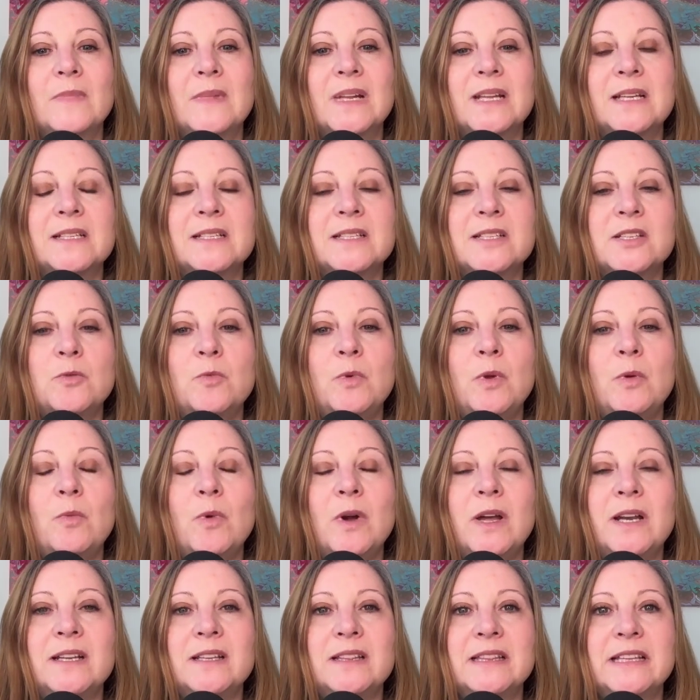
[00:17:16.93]
And so we
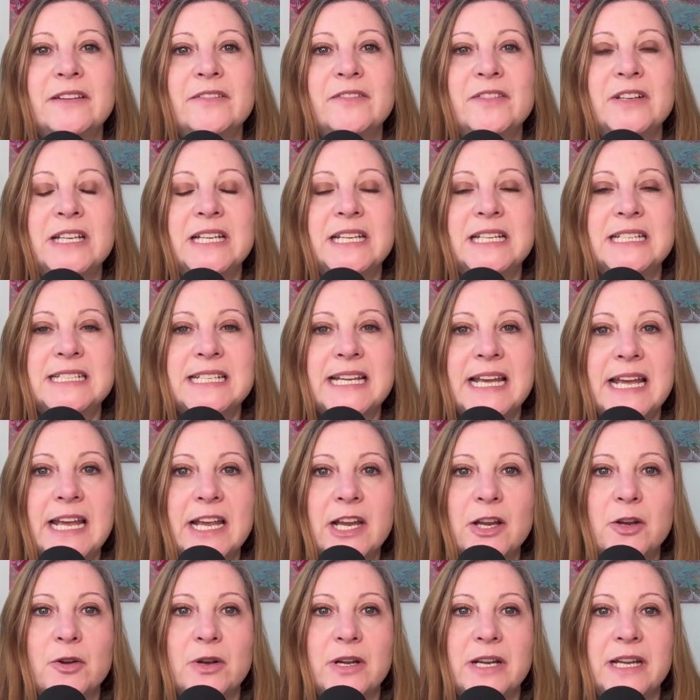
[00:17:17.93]
want to live in
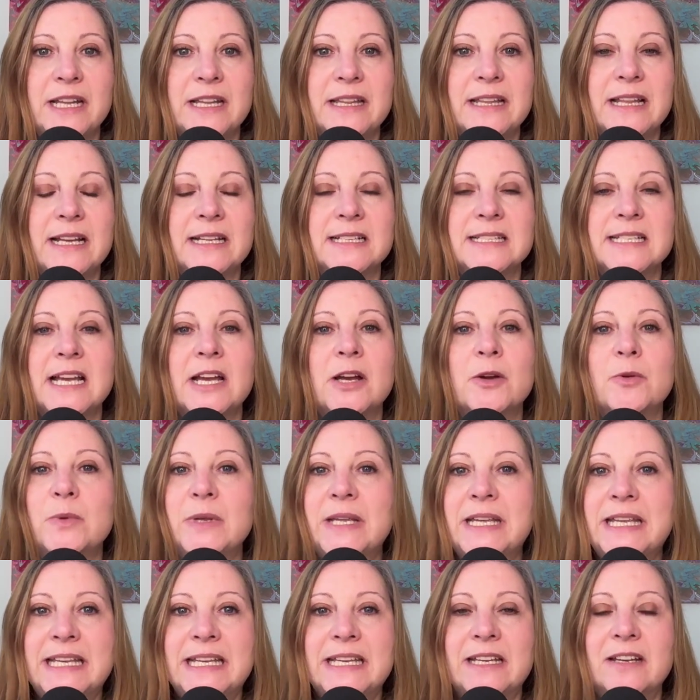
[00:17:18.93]
integrity. That's how we
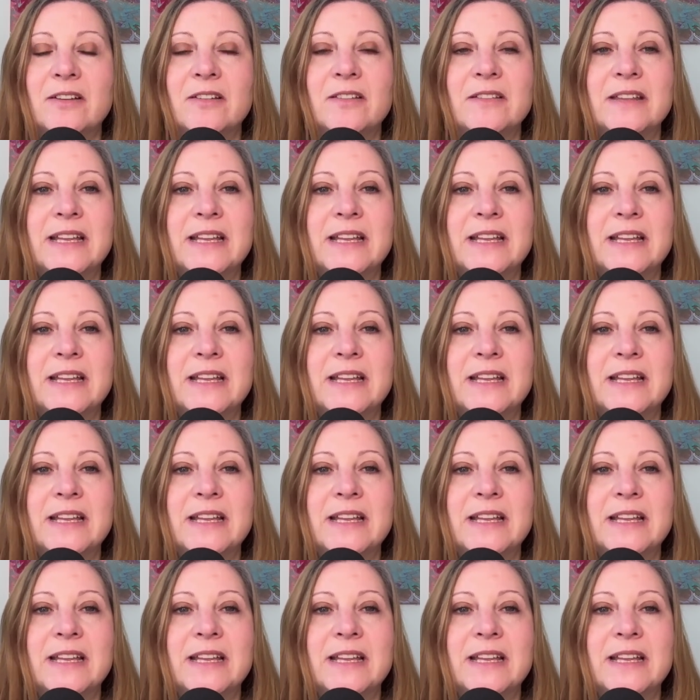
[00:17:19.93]
heal.